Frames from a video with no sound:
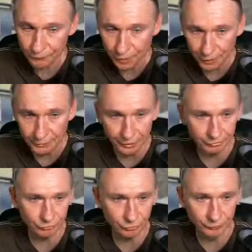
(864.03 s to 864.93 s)
And
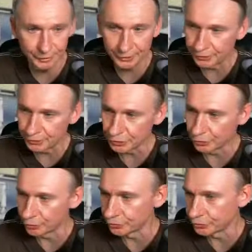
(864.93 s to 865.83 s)
I've already
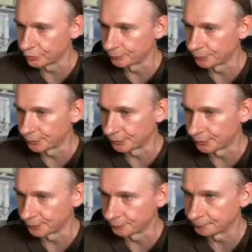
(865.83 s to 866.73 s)
installed
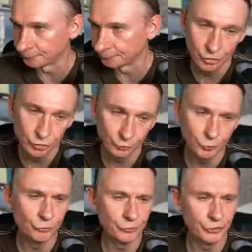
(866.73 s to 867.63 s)
some
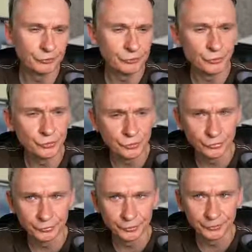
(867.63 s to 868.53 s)
containers
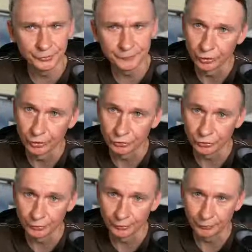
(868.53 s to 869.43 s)
also in it. So
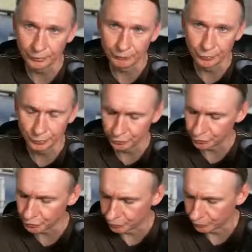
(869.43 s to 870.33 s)
I'm going to
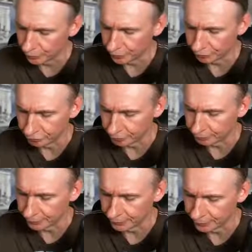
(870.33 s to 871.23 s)
show what I've
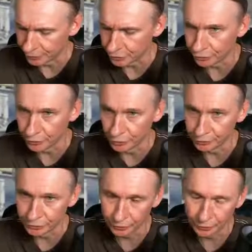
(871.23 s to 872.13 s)
already installed.
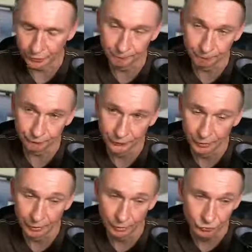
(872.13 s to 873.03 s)
So
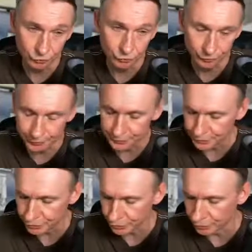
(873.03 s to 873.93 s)
Docker is
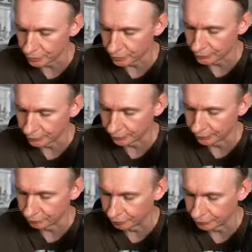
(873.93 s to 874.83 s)
installed, and
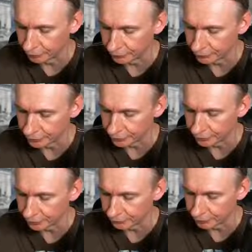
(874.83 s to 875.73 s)
if you want to
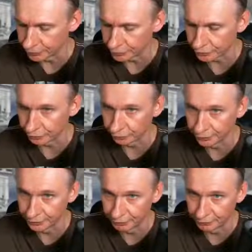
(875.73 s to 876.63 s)
see what's
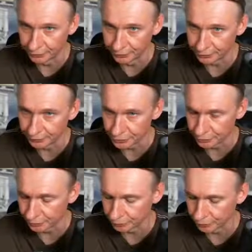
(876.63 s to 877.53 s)
already running, it's
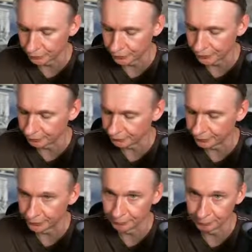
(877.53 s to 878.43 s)
with container
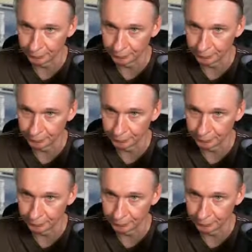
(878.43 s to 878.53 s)
and